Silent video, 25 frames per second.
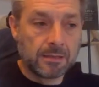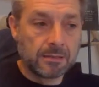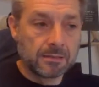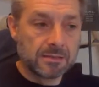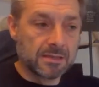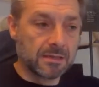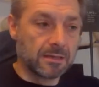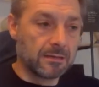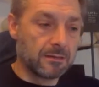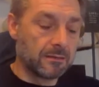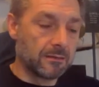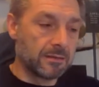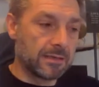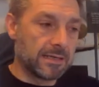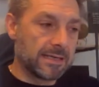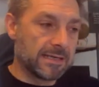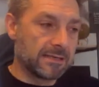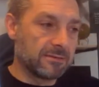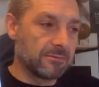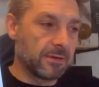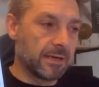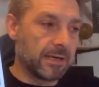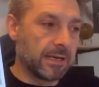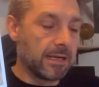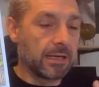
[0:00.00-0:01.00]
So
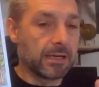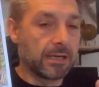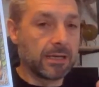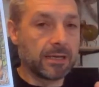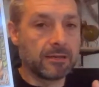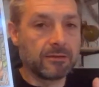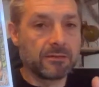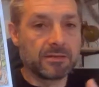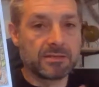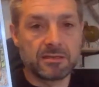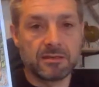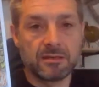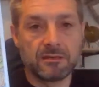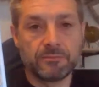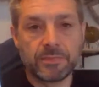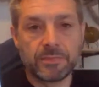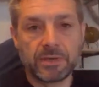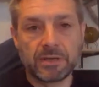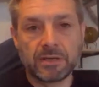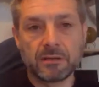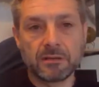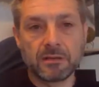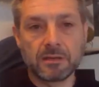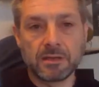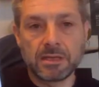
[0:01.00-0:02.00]
as we're getting close to the
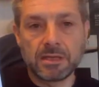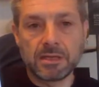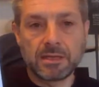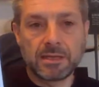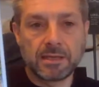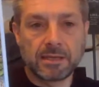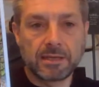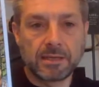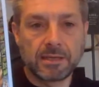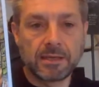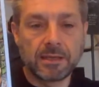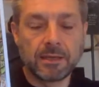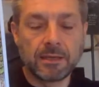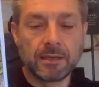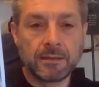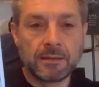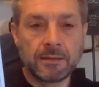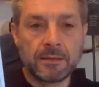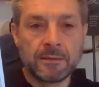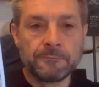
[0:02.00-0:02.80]
middle of the year,